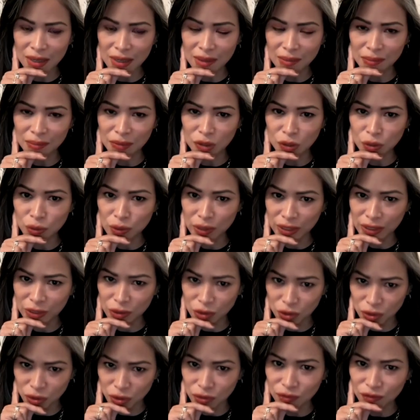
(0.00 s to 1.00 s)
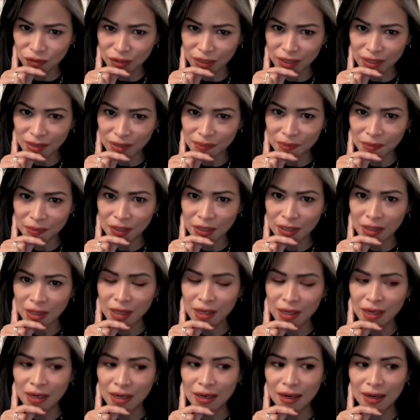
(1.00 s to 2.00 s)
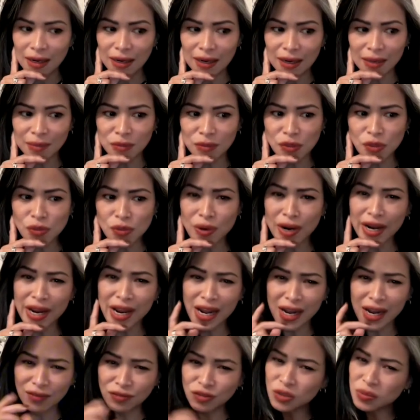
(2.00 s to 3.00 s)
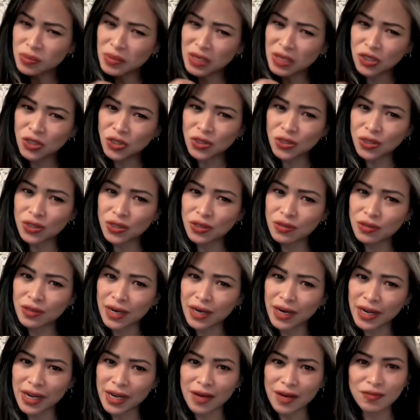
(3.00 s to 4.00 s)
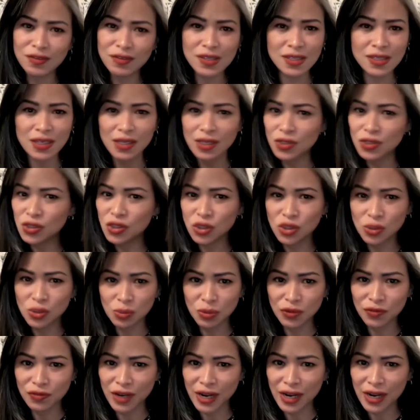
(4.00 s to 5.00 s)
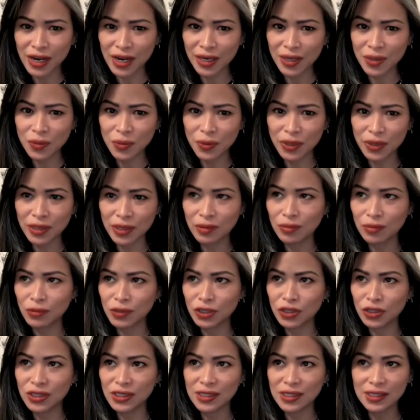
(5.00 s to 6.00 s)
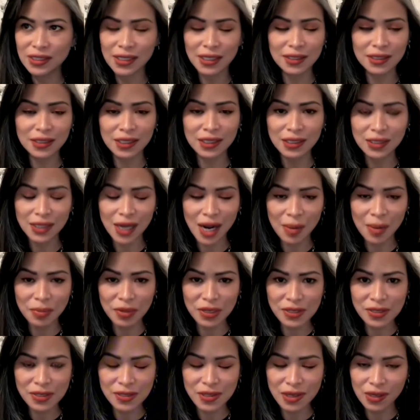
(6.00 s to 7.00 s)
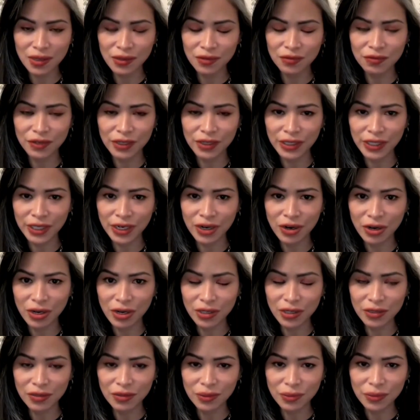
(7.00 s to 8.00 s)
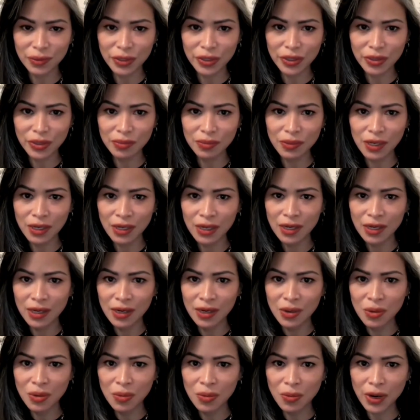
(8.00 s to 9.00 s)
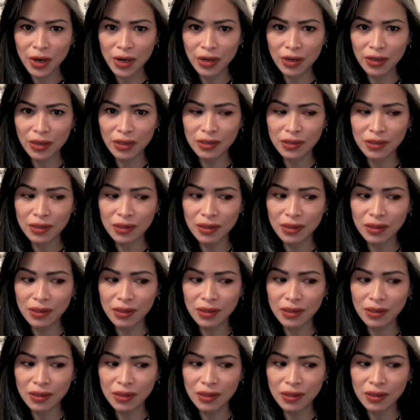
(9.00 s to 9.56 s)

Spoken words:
between the two of them. So I have to make sure that I have skills to provide when we're discussing topics that are very hard in the room, where